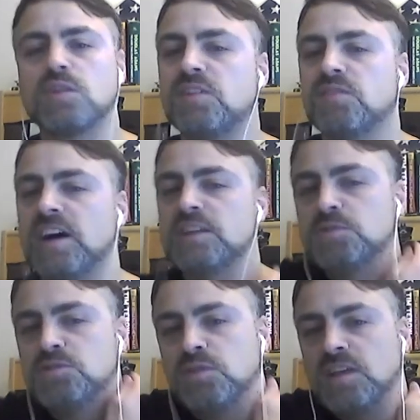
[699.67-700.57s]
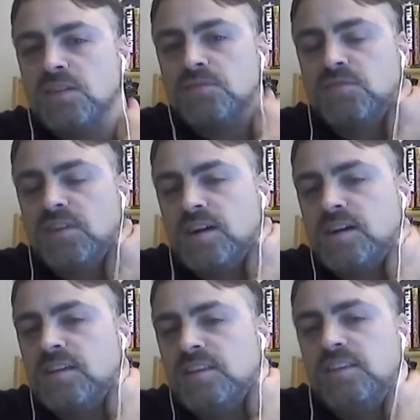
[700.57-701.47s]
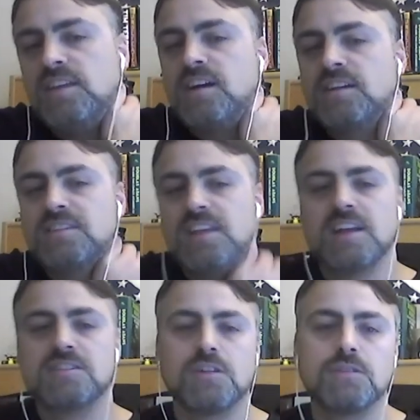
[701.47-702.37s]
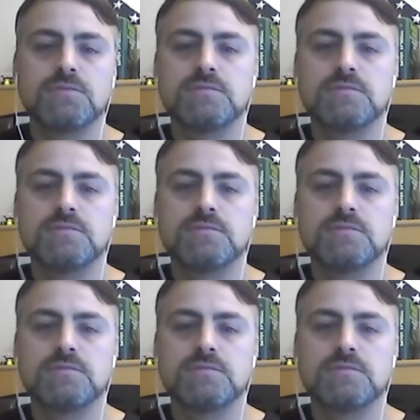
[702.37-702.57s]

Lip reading: of advice would you give young Deangelo?